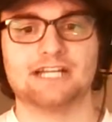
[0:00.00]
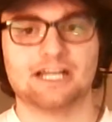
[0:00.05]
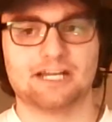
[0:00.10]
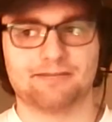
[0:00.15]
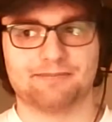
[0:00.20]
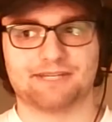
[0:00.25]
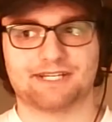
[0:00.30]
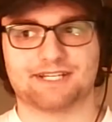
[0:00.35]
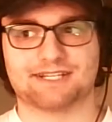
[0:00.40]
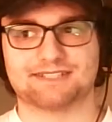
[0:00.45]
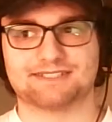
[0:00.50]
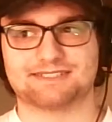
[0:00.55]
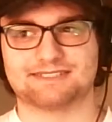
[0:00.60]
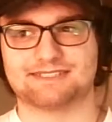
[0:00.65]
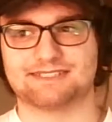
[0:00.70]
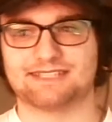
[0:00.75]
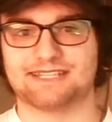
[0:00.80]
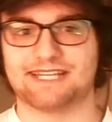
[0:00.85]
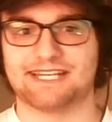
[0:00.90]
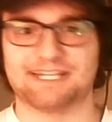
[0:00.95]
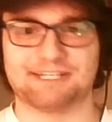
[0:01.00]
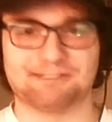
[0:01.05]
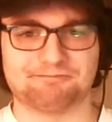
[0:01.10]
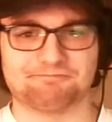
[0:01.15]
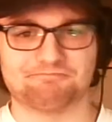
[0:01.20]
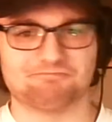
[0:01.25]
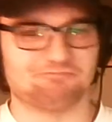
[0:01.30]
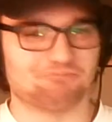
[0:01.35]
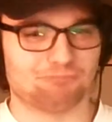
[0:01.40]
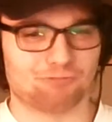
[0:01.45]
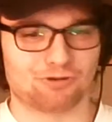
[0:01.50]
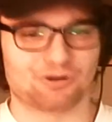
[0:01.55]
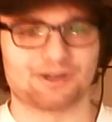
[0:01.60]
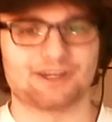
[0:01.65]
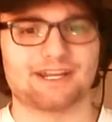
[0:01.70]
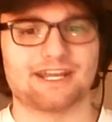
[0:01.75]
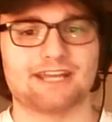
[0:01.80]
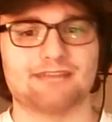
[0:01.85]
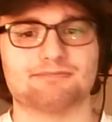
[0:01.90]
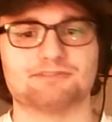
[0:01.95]
because they weren't
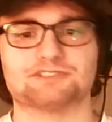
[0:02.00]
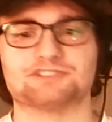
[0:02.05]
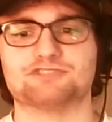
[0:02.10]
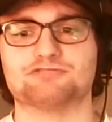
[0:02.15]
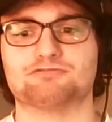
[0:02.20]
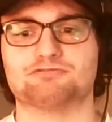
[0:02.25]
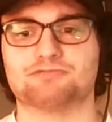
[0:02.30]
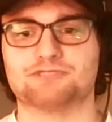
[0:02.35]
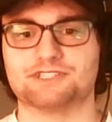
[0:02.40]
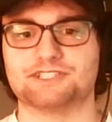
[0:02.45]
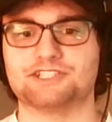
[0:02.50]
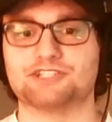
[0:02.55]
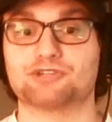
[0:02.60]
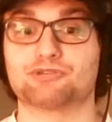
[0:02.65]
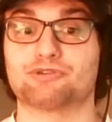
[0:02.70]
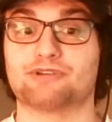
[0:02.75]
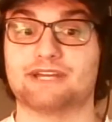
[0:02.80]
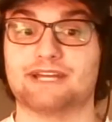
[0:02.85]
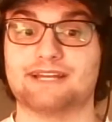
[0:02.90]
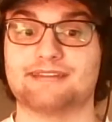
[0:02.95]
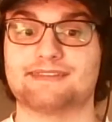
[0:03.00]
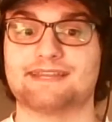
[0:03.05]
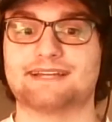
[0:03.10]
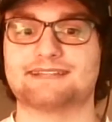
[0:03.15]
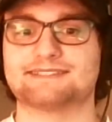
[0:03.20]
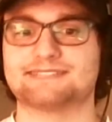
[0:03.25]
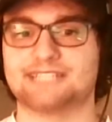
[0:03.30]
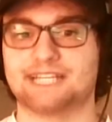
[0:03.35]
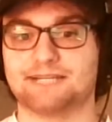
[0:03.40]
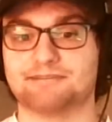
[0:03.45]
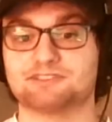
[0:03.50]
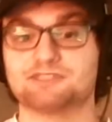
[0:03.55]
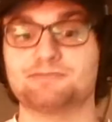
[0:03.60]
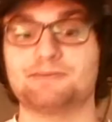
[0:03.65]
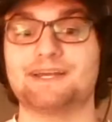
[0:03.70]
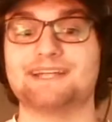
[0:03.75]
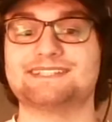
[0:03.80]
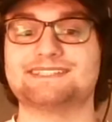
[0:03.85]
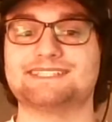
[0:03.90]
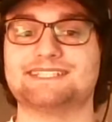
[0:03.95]
able to really create that same
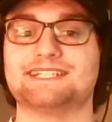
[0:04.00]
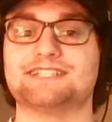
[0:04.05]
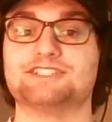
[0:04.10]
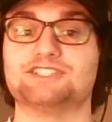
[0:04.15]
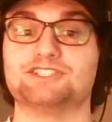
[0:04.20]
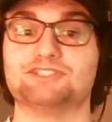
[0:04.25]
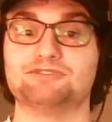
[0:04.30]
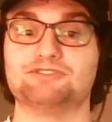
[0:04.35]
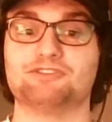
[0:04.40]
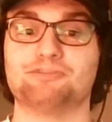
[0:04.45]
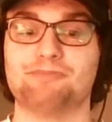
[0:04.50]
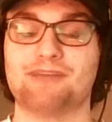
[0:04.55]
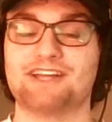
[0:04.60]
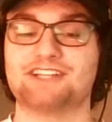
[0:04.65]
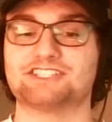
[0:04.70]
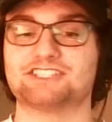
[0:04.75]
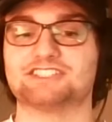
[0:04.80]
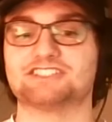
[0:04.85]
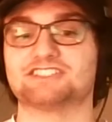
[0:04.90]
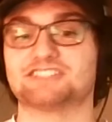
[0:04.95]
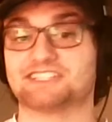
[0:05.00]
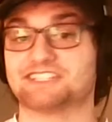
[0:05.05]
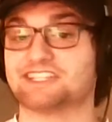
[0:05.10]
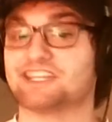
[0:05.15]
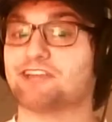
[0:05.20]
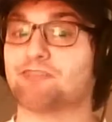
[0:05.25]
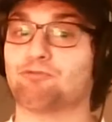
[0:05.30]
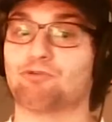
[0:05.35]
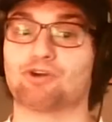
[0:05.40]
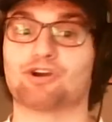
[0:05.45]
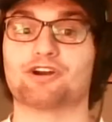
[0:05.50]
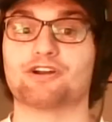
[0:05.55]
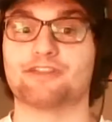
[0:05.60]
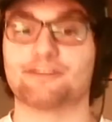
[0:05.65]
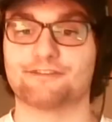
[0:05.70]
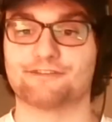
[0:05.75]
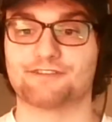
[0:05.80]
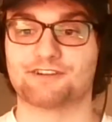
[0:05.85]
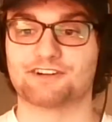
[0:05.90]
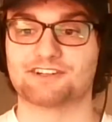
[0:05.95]
spacing in two dimensions like they were in
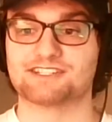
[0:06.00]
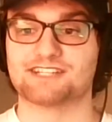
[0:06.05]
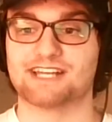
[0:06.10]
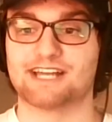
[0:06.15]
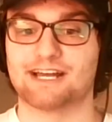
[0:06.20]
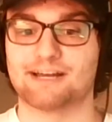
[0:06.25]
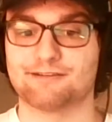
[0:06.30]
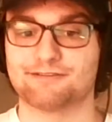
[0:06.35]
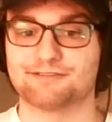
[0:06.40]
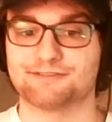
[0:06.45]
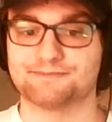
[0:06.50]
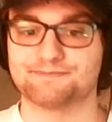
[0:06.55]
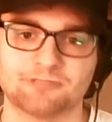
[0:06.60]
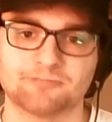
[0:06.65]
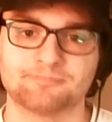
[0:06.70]
the first half.